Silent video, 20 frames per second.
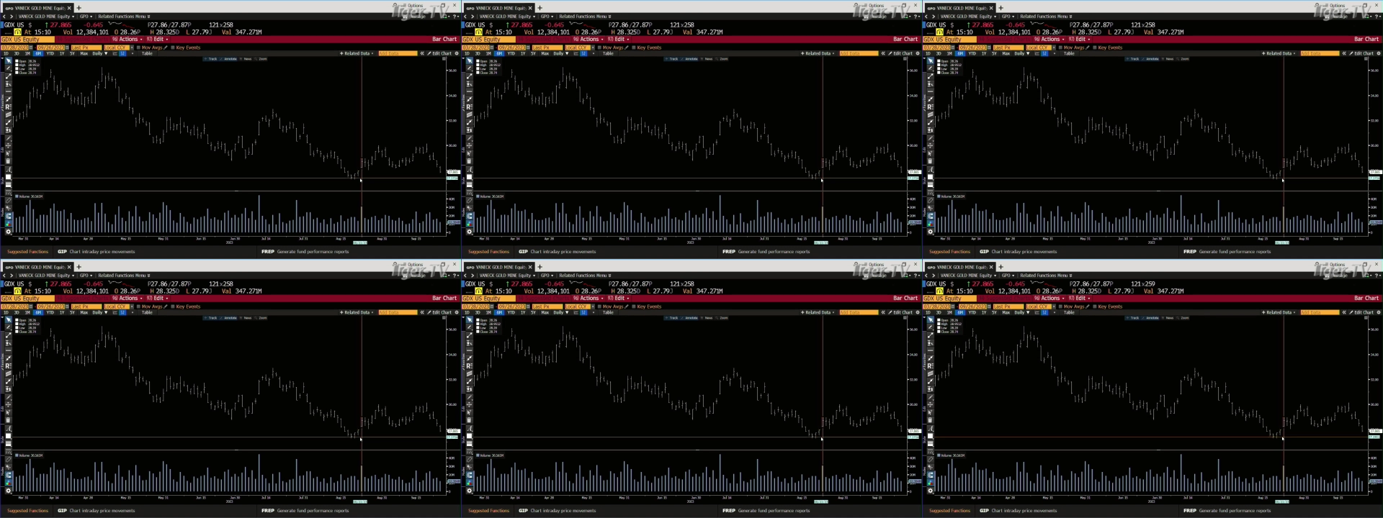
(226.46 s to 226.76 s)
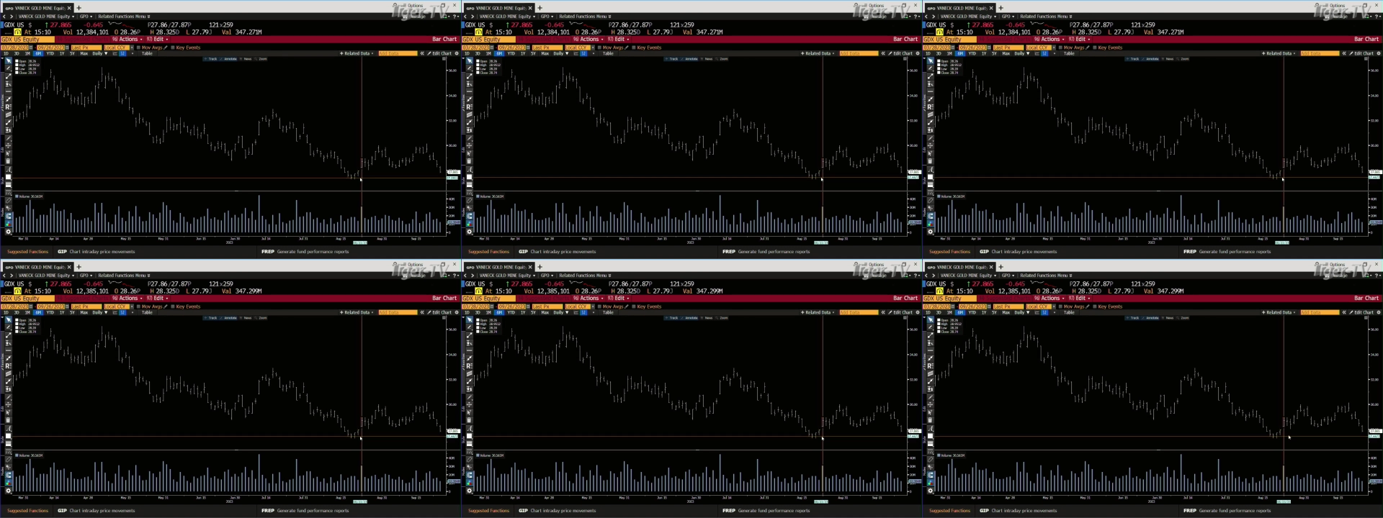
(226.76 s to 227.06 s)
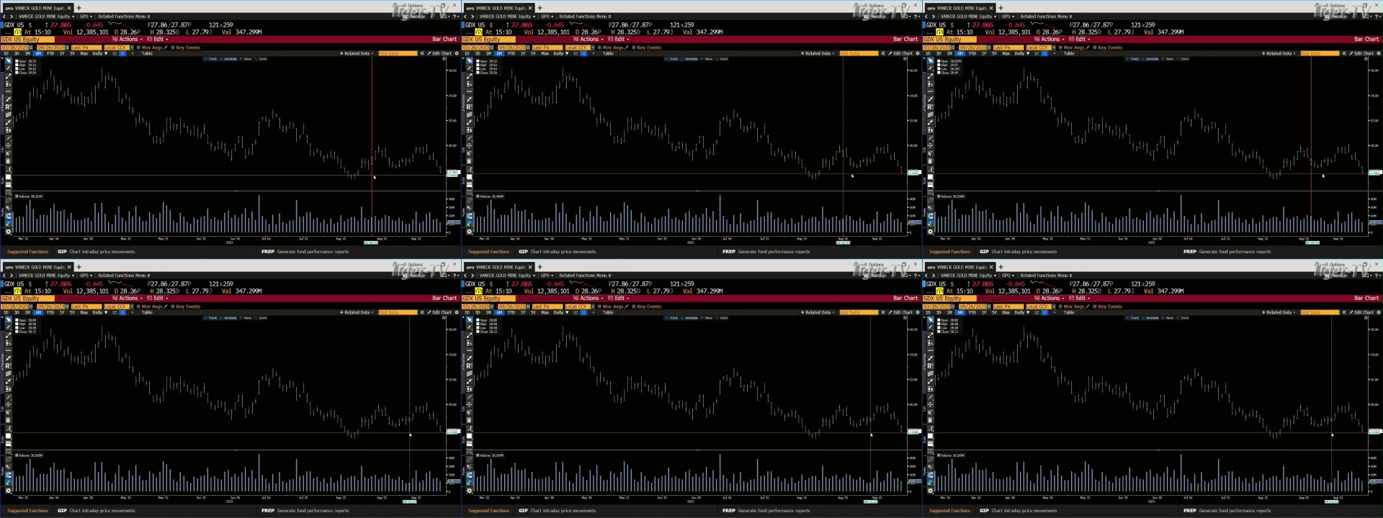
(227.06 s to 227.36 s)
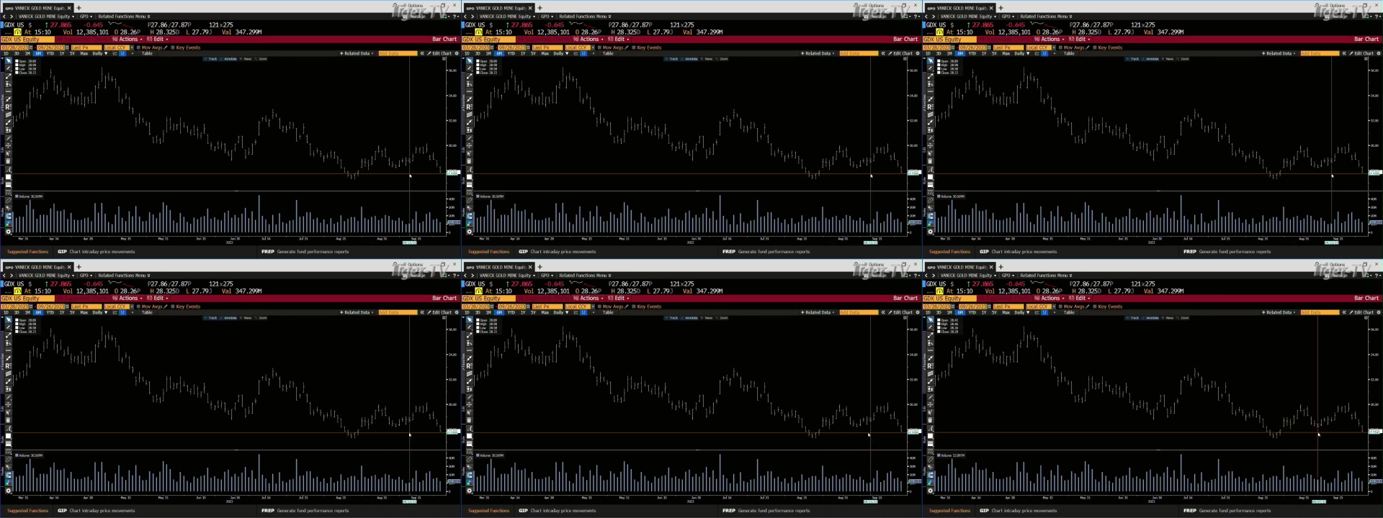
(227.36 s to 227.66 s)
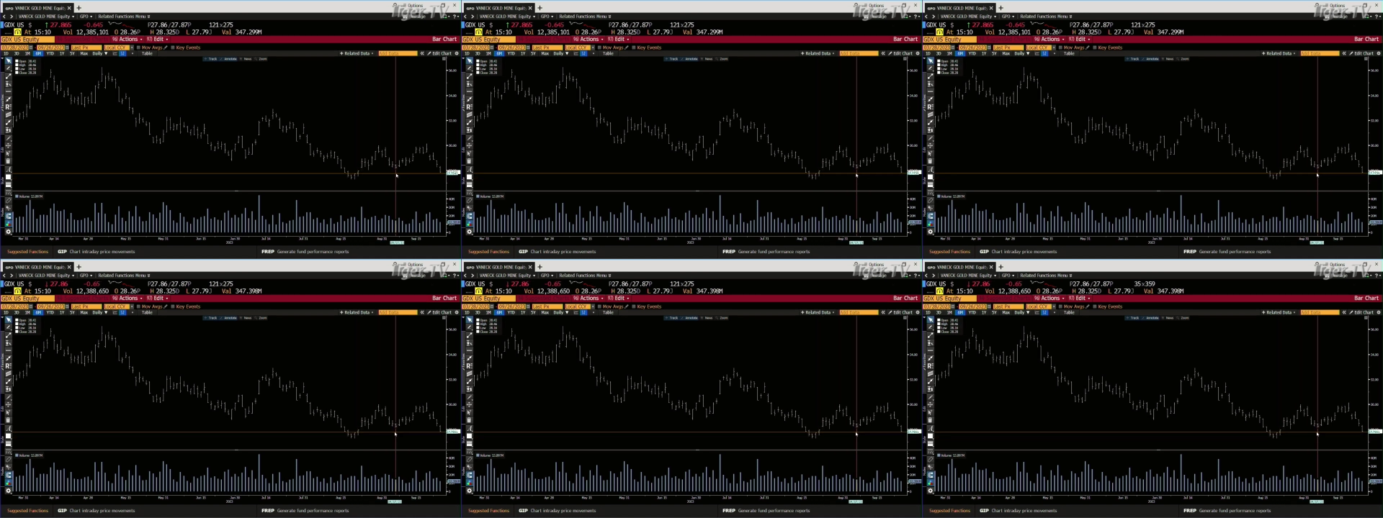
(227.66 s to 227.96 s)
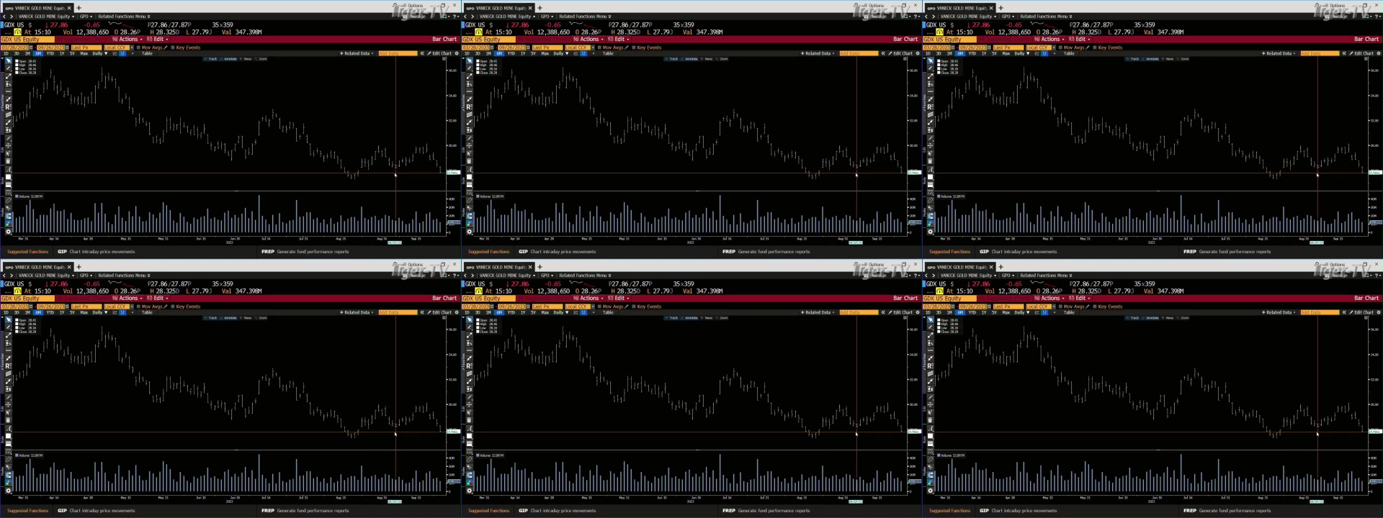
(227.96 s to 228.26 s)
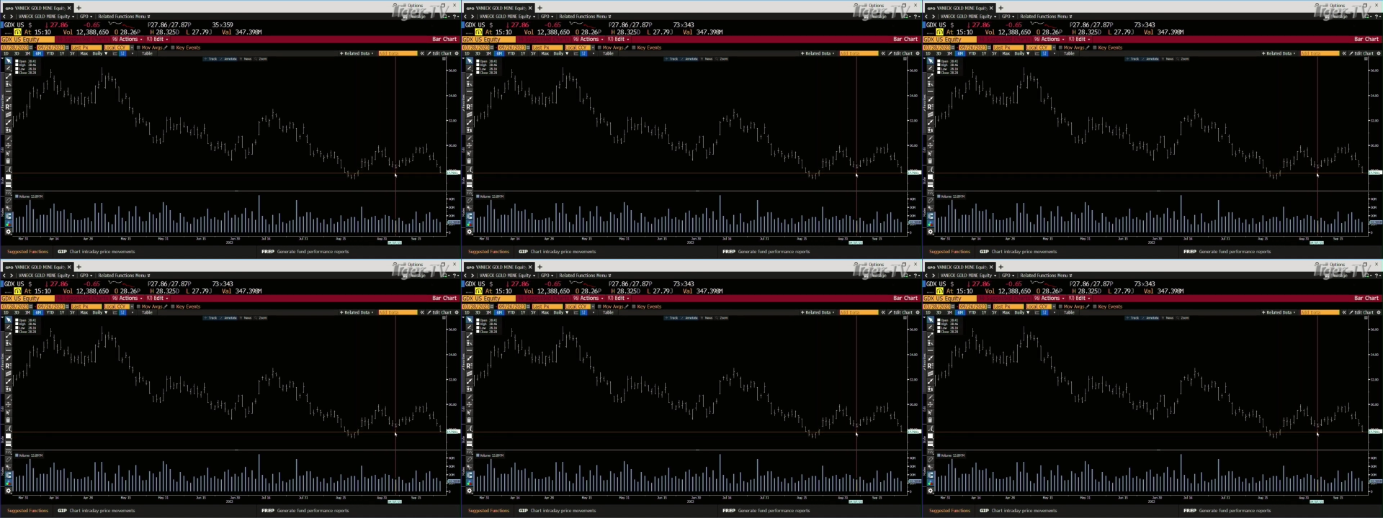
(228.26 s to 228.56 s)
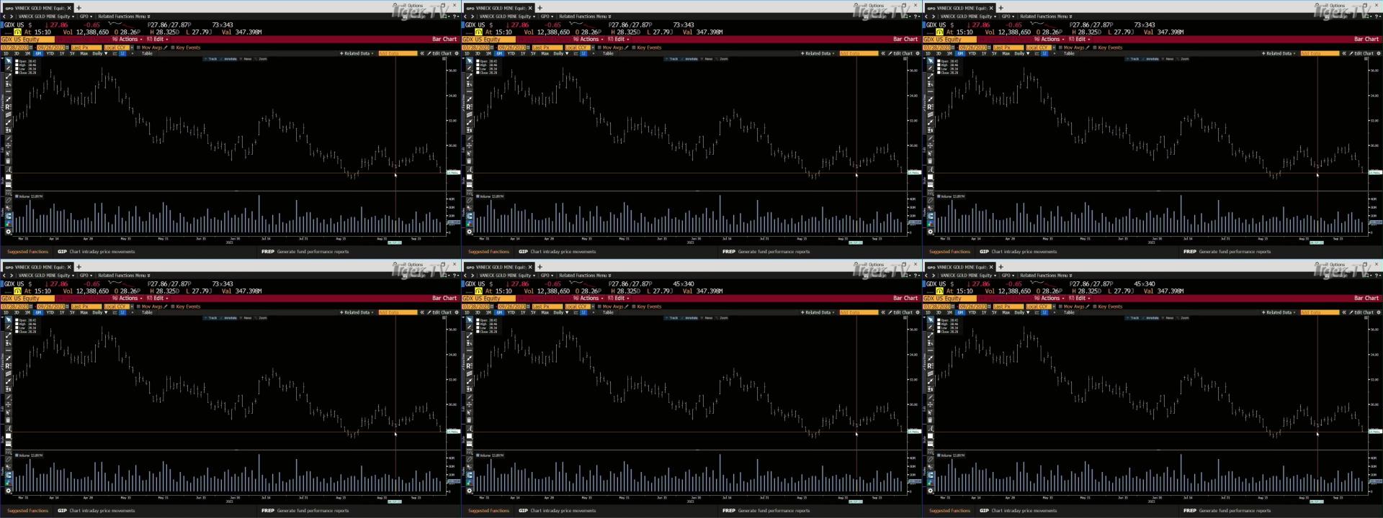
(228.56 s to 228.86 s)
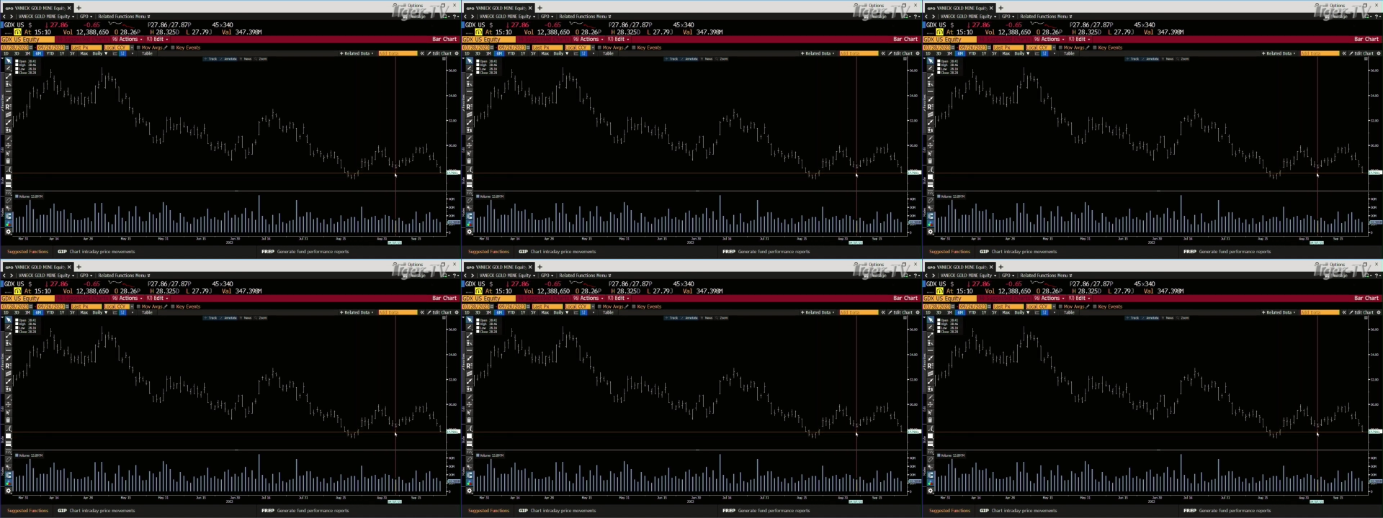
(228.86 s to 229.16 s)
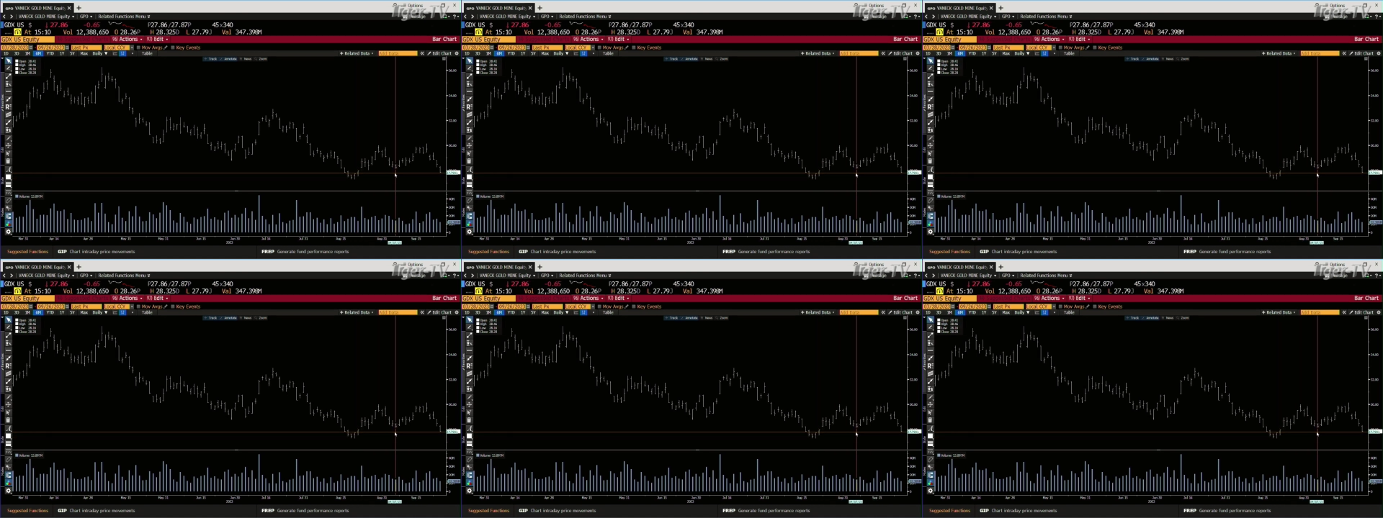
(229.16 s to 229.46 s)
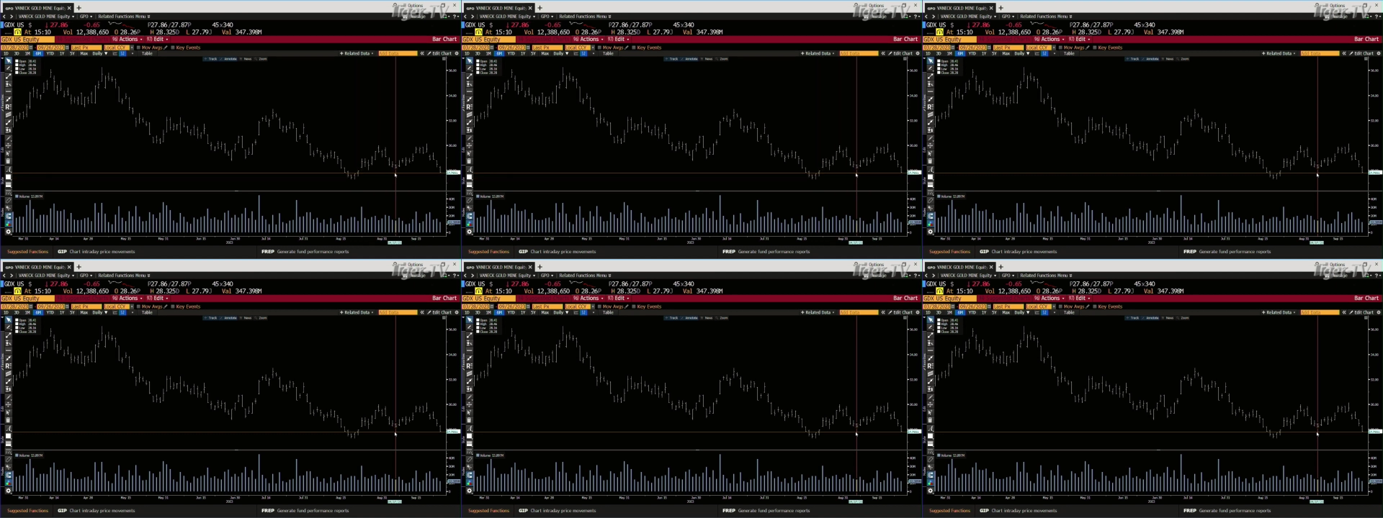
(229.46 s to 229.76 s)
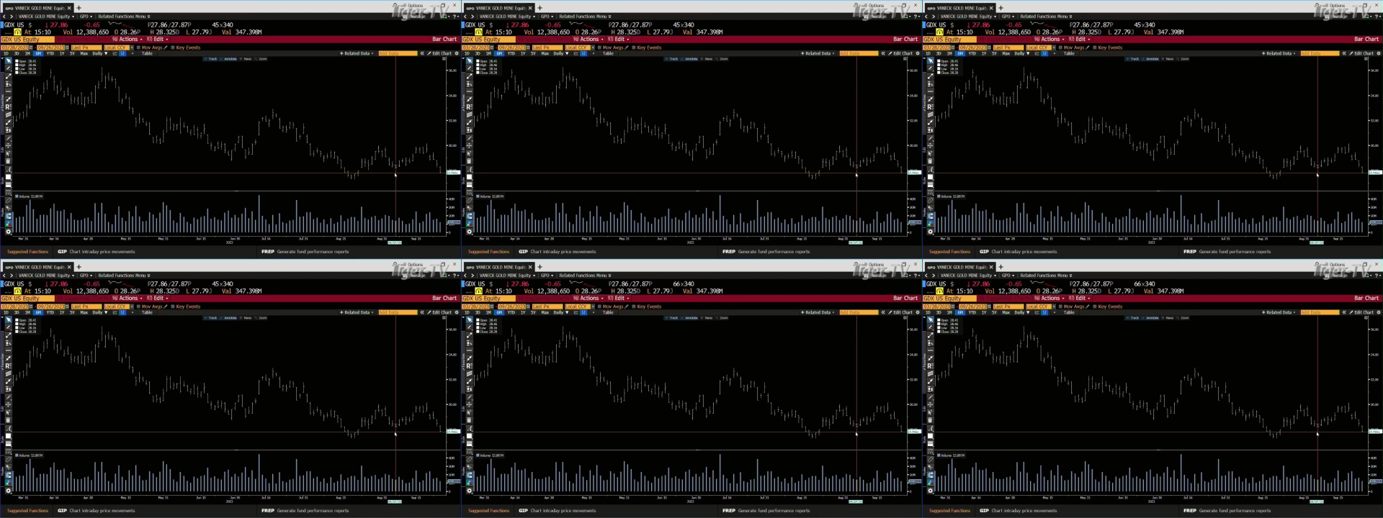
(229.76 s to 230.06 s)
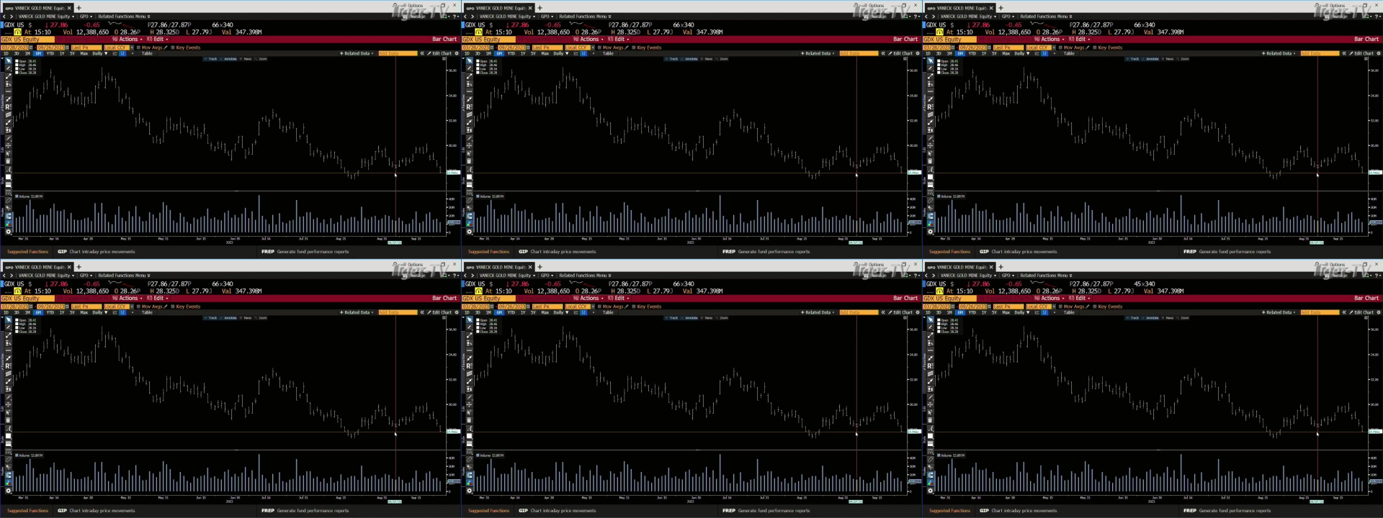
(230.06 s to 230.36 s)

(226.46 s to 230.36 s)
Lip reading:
(no speaker visible)